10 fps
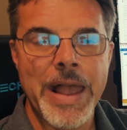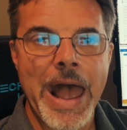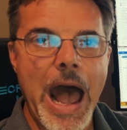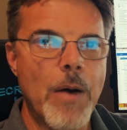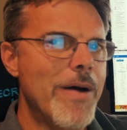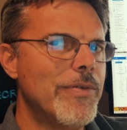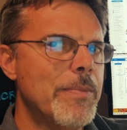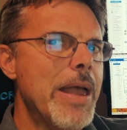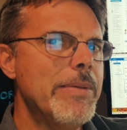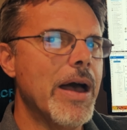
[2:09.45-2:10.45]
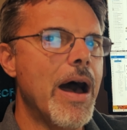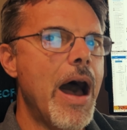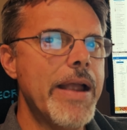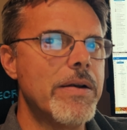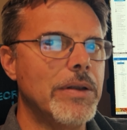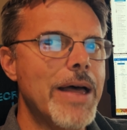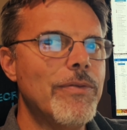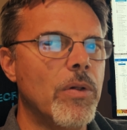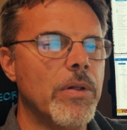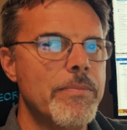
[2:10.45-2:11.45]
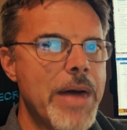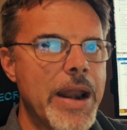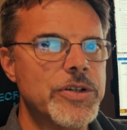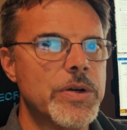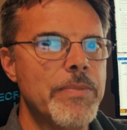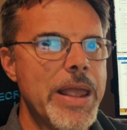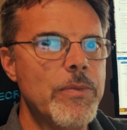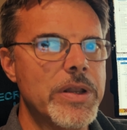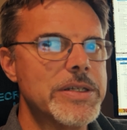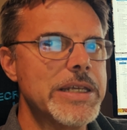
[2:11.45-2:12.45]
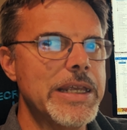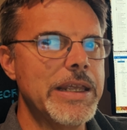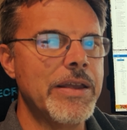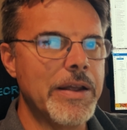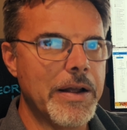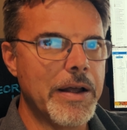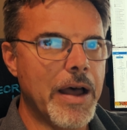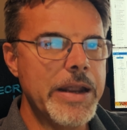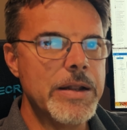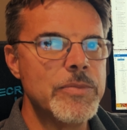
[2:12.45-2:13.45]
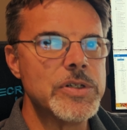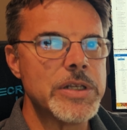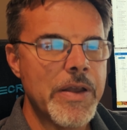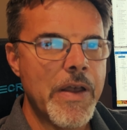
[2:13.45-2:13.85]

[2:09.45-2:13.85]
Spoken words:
However, maybe a higher level manager may want to see items,